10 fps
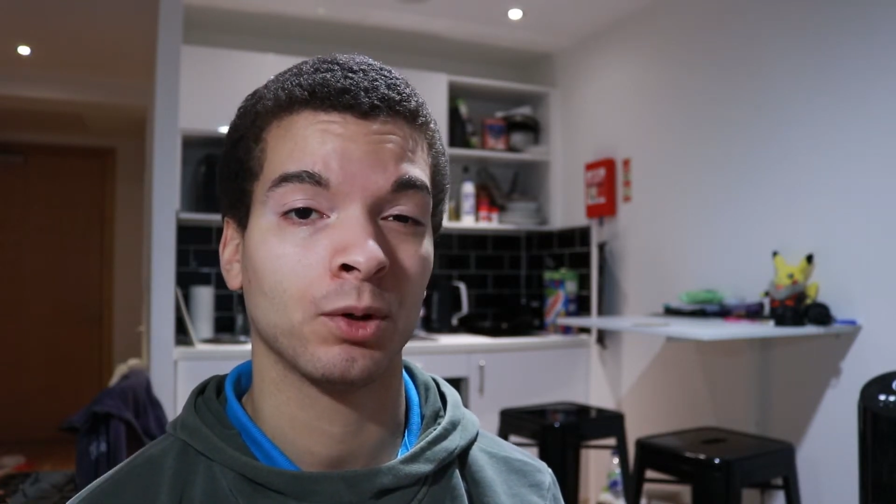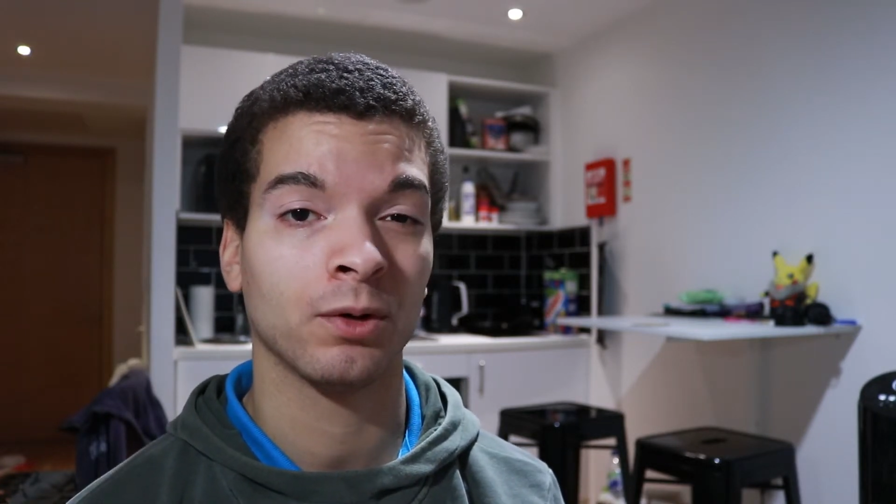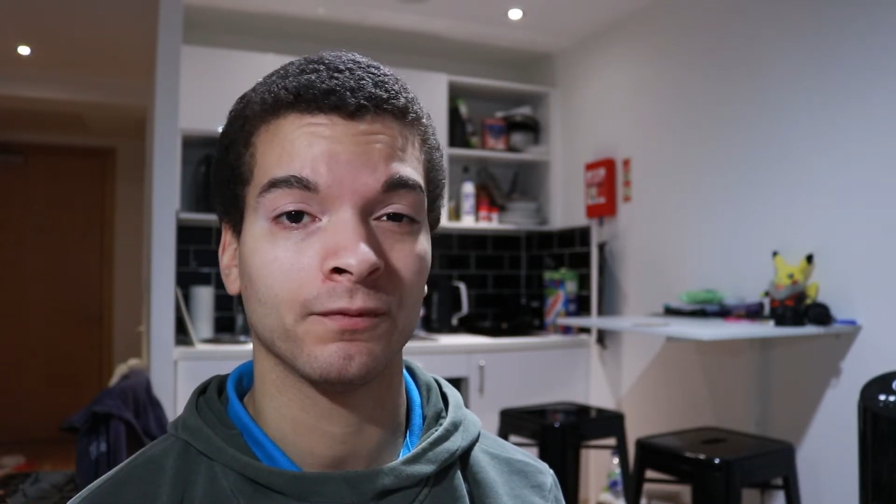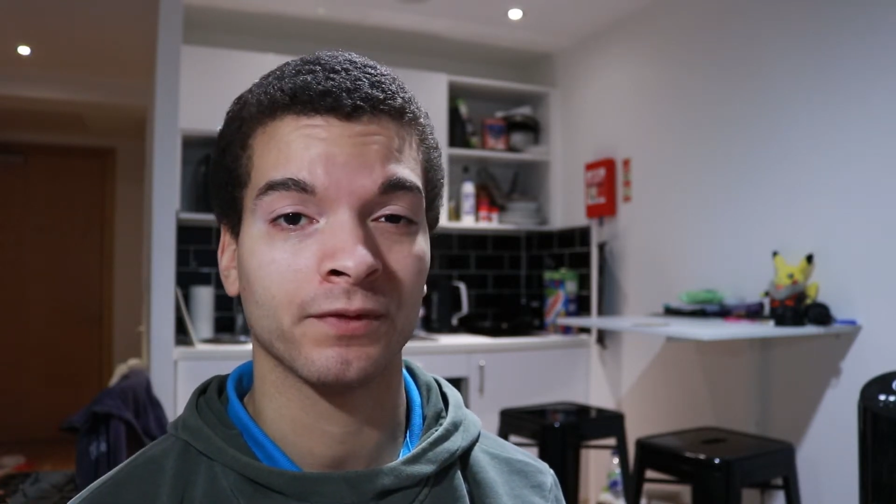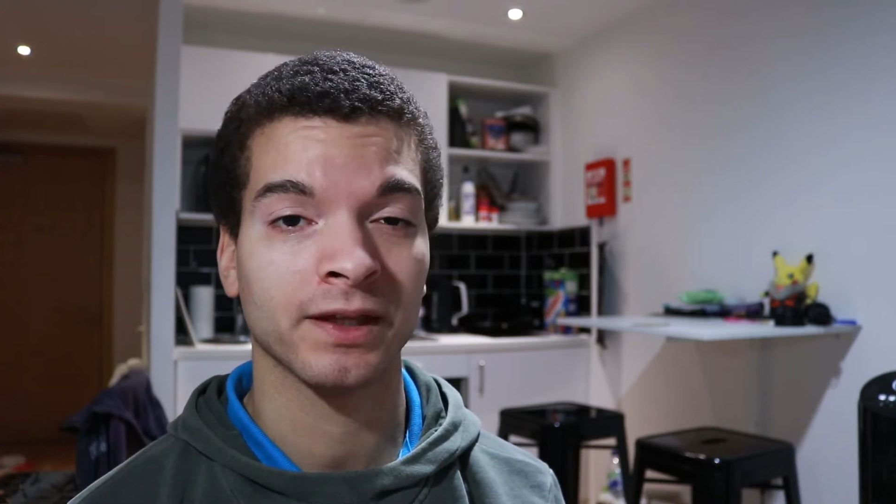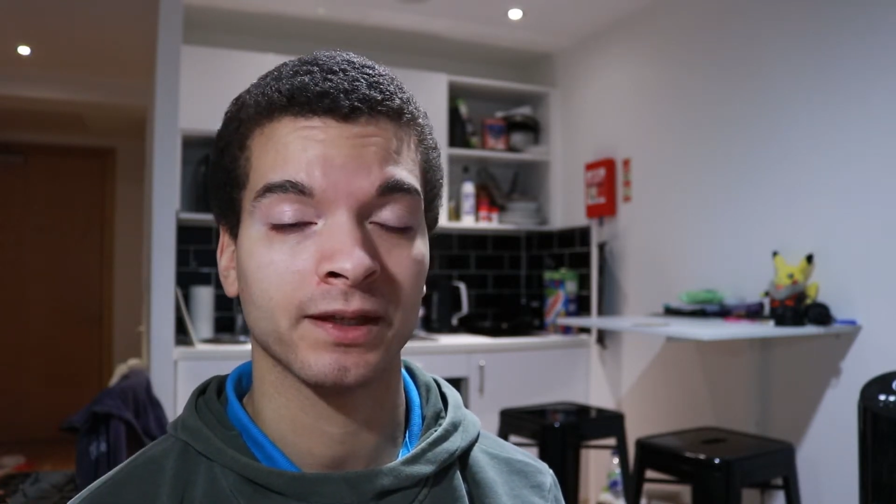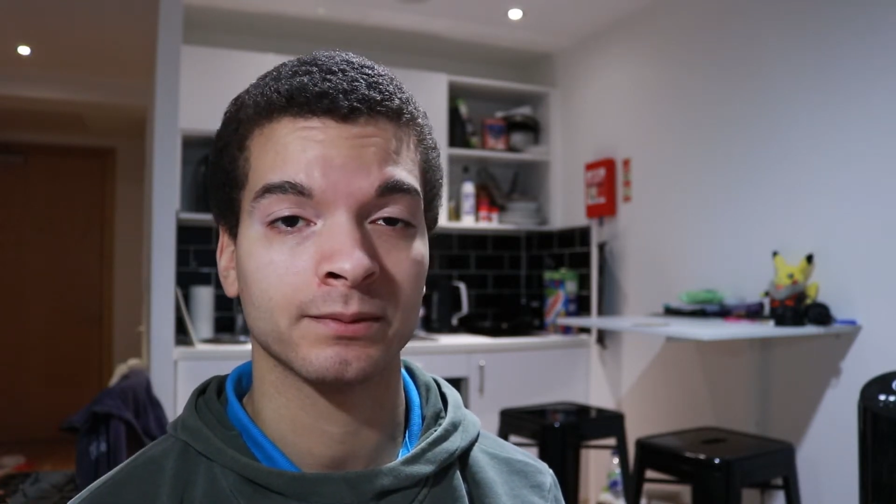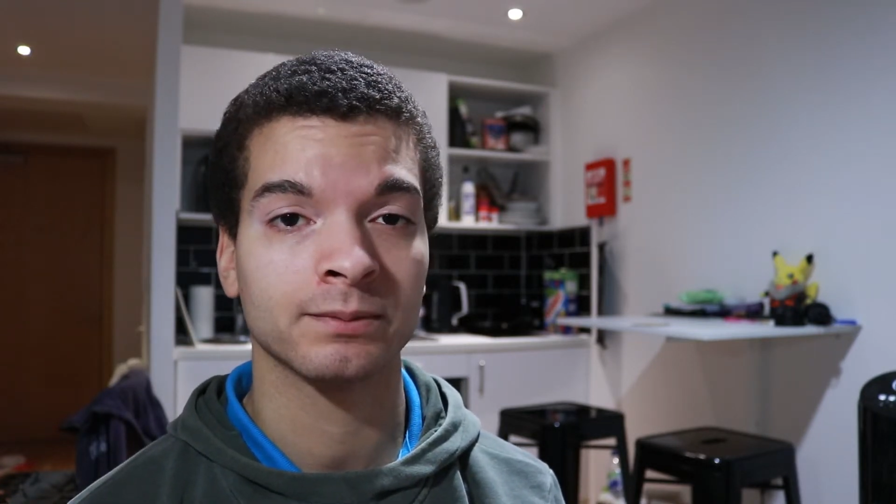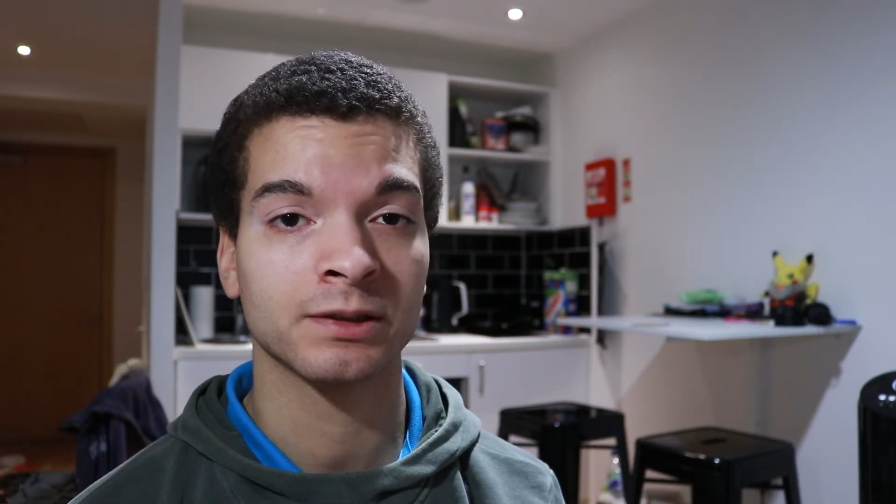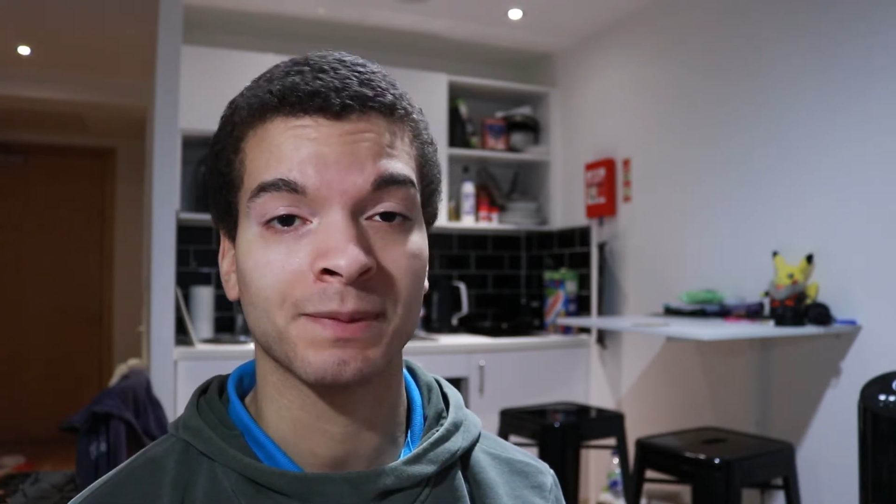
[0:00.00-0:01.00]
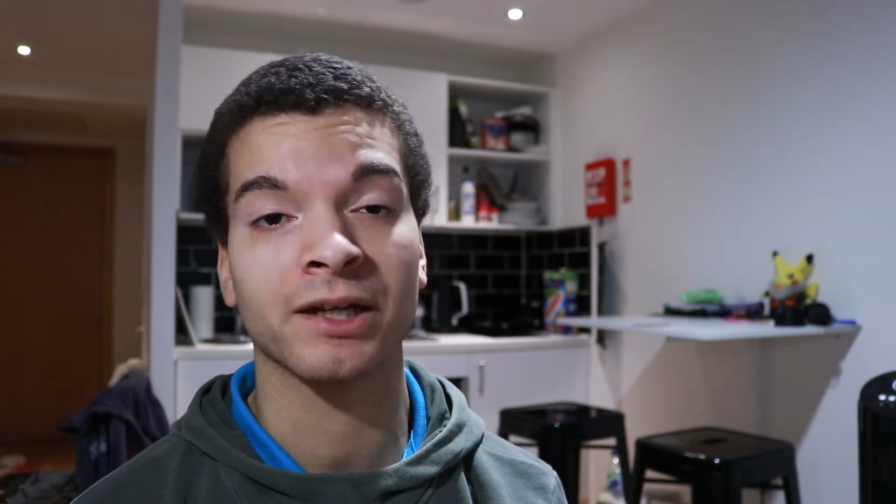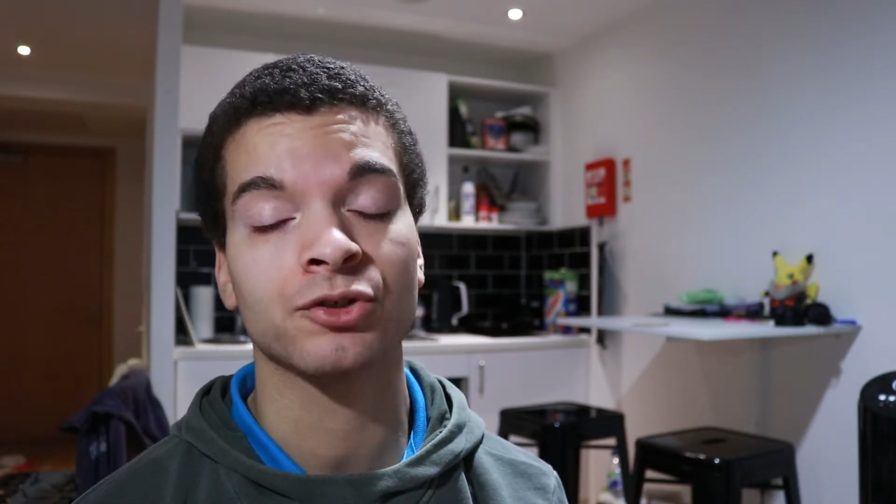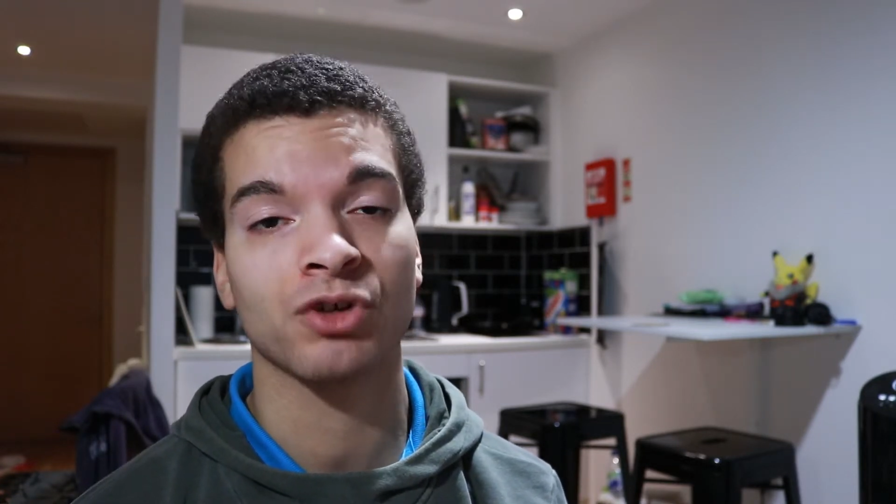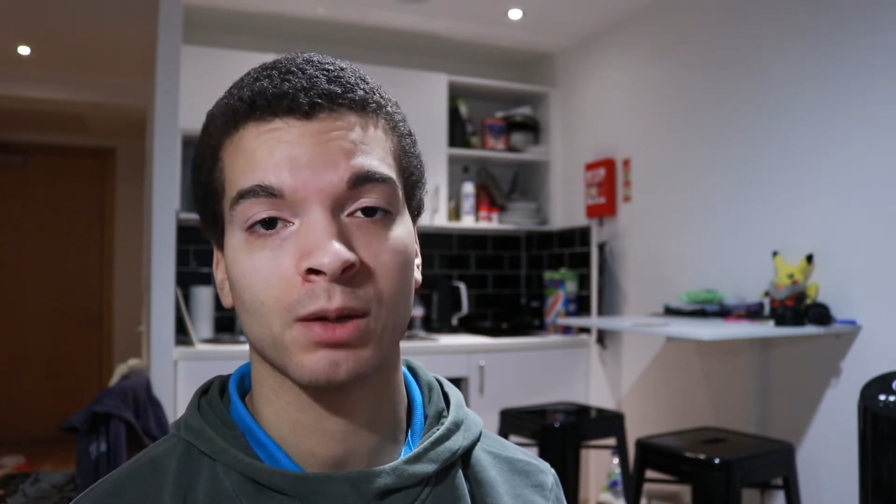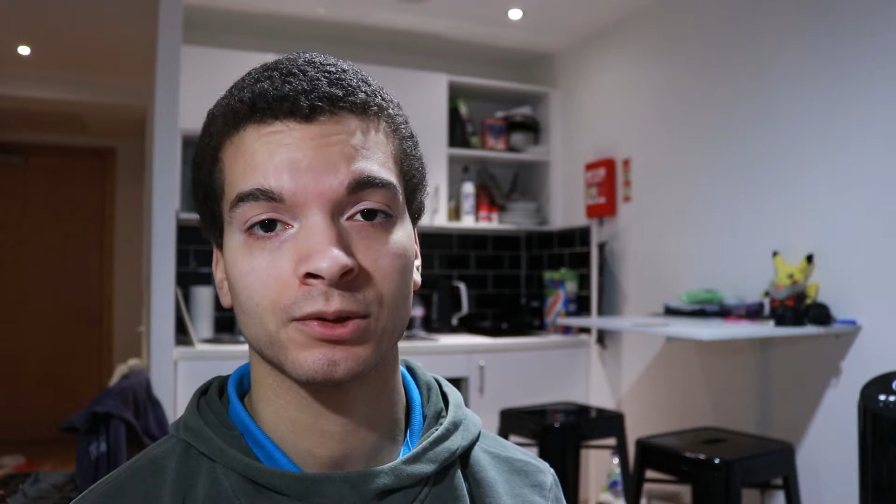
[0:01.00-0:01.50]
of the
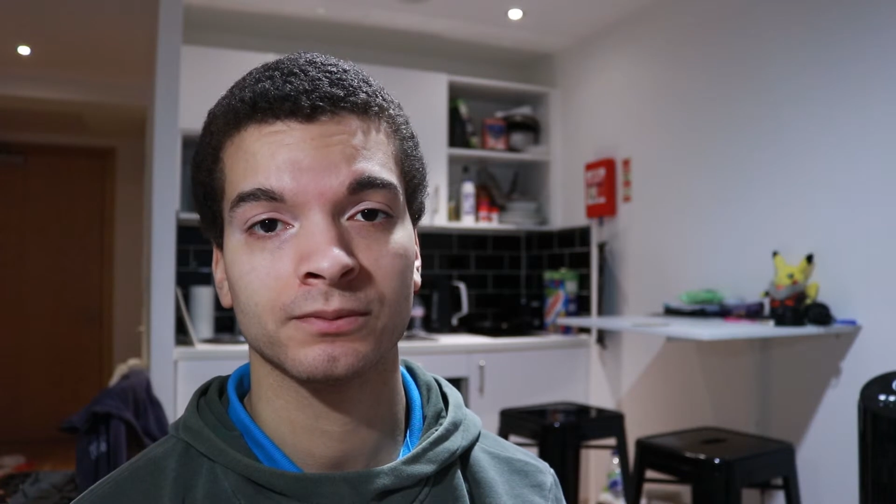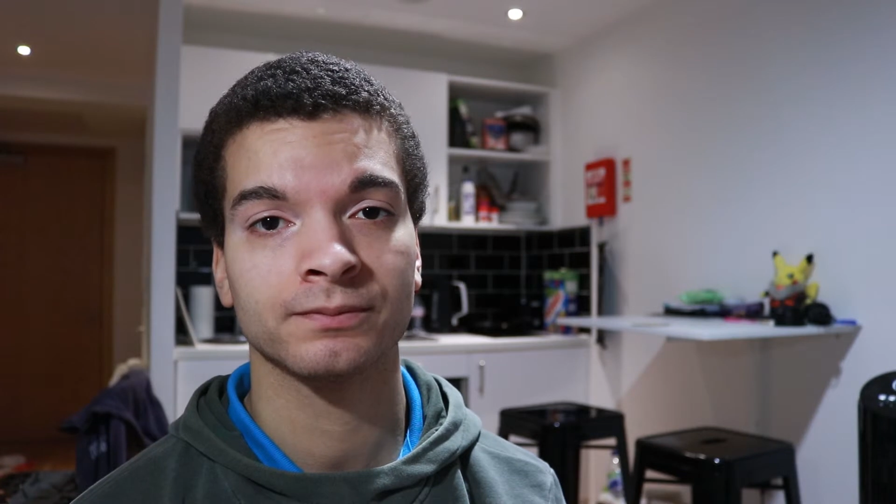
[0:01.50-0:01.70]
Spanish grammar.